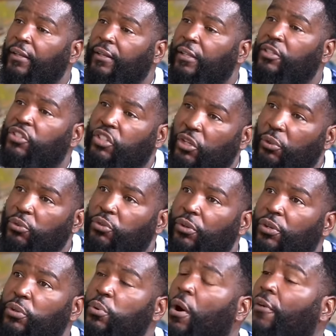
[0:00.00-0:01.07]
the
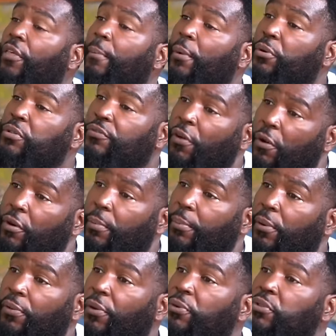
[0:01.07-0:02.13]
children who are the most
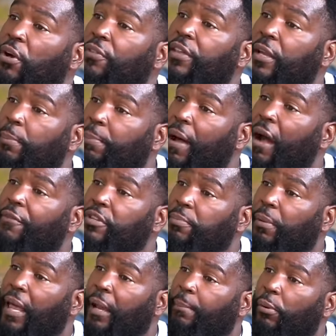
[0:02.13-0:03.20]
vulnerable, those are the impoverished
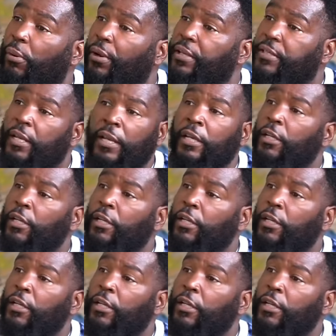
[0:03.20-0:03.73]
black boys.